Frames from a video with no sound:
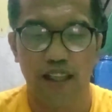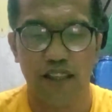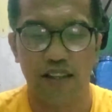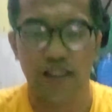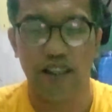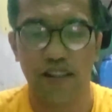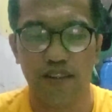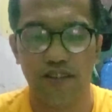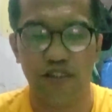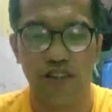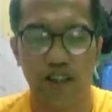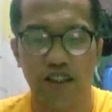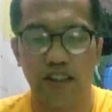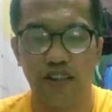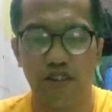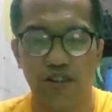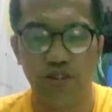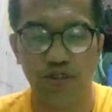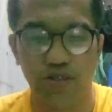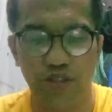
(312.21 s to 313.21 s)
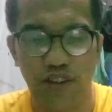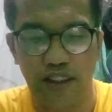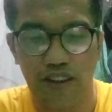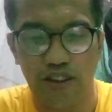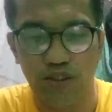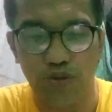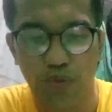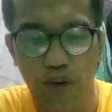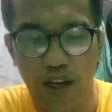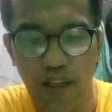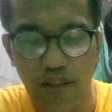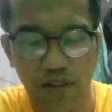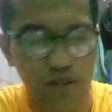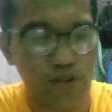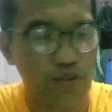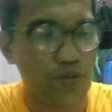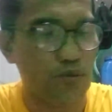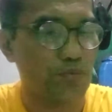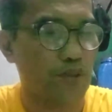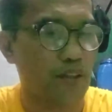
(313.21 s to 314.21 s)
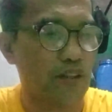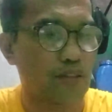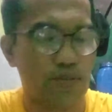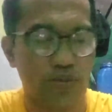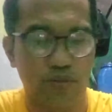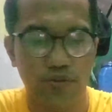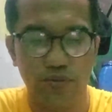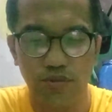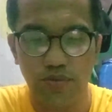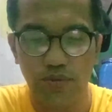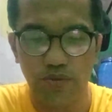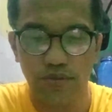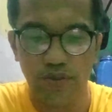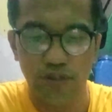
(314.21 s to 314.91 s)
Then direction is wash tomato.